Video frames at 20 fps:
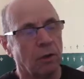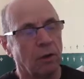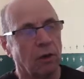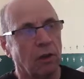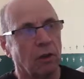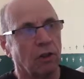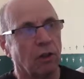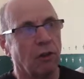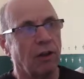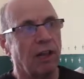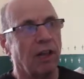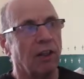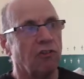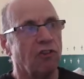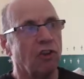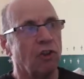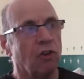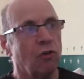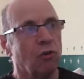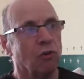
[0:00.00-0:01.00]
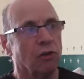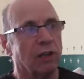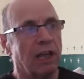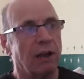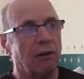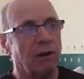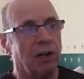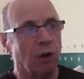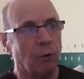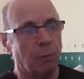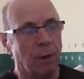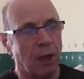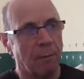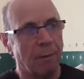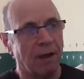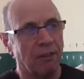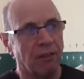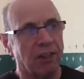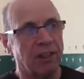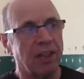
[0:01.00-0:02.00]
So let's just talk now a little bit
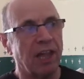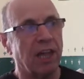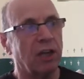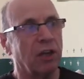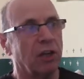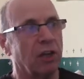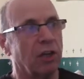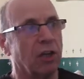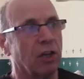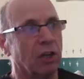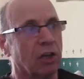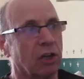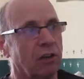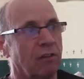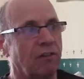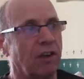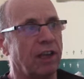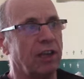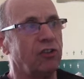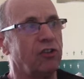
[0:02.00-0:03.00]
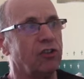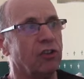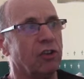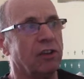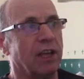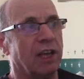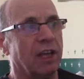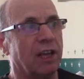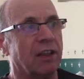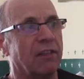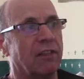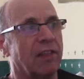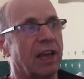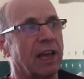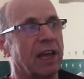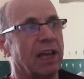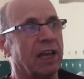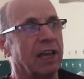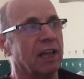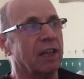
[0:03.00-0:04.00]
about the second convention then, and
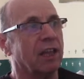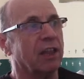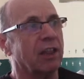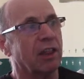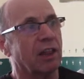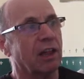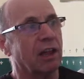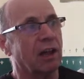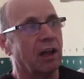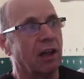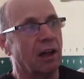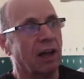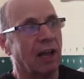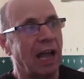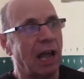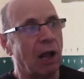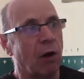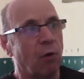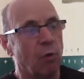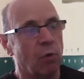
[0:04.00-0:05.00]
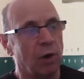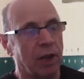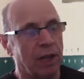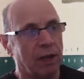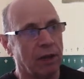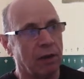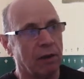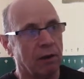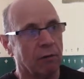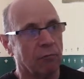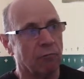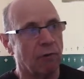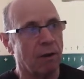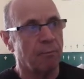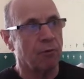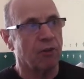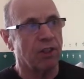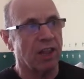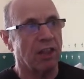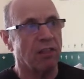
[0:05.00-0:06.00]
that is how we
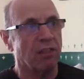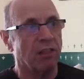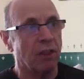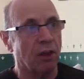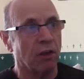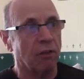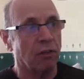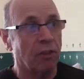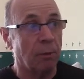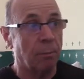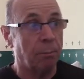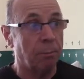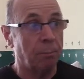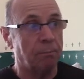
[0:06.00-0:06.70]
represent the